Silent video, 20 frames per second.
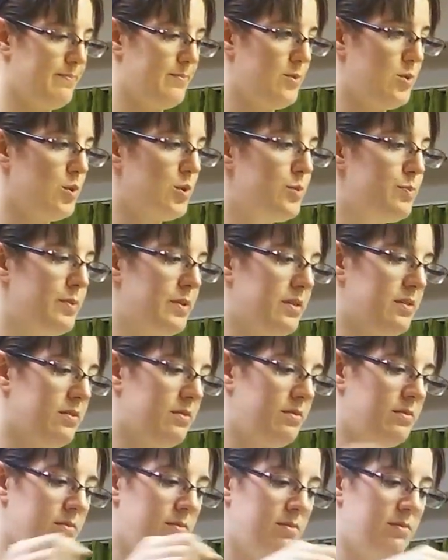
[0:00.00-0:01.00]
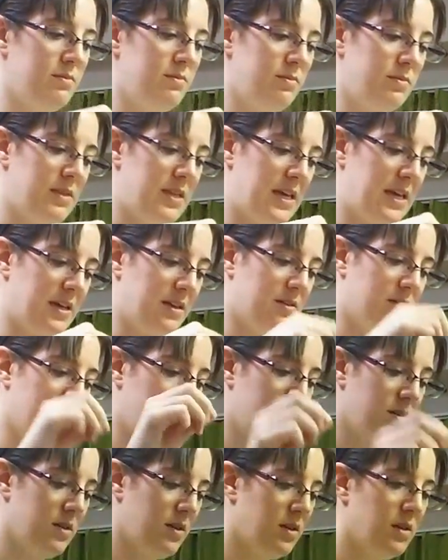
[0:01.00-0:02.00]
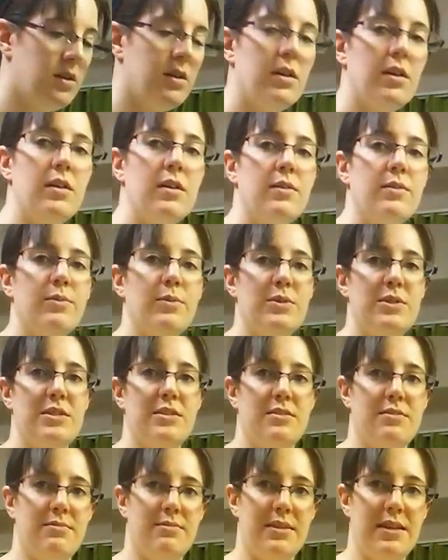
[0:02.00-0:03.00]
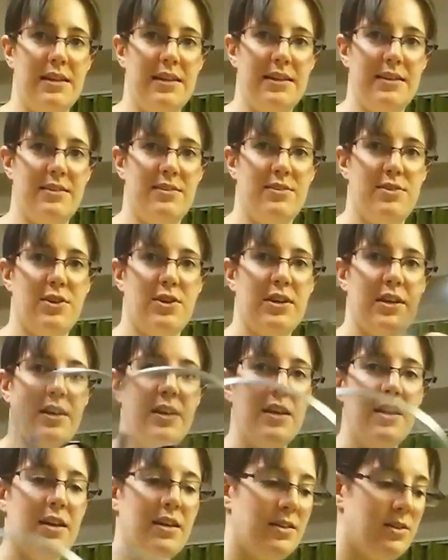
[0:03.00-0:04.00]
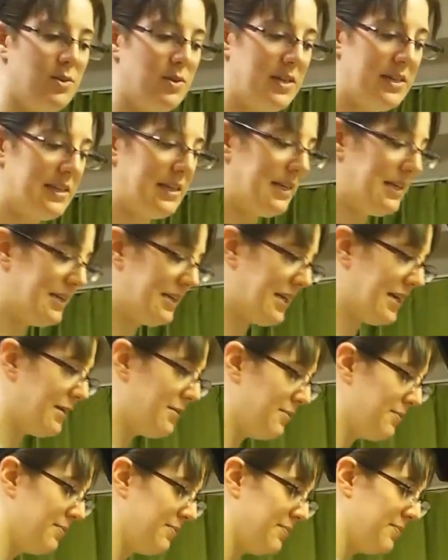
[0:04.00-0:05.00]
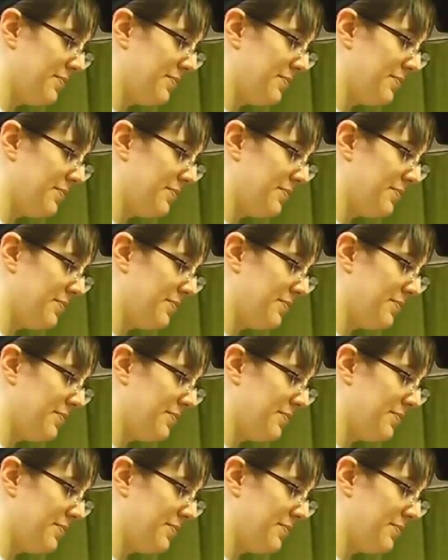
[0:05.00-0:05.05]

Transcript: saucepan thing, which is the lid's dirty. Don't need the lid yet.